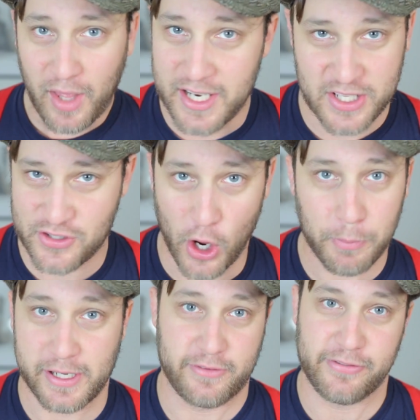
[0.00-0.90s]
a
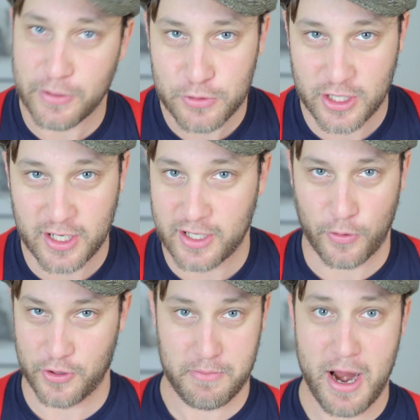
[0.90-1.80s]
dystopian future
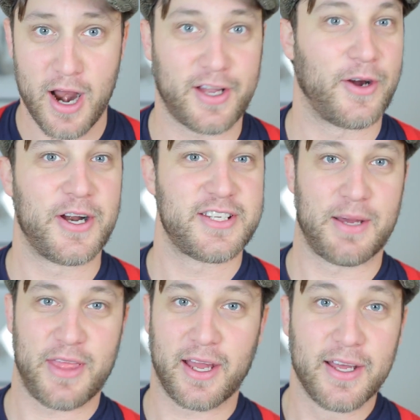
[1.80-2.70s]
North America or something.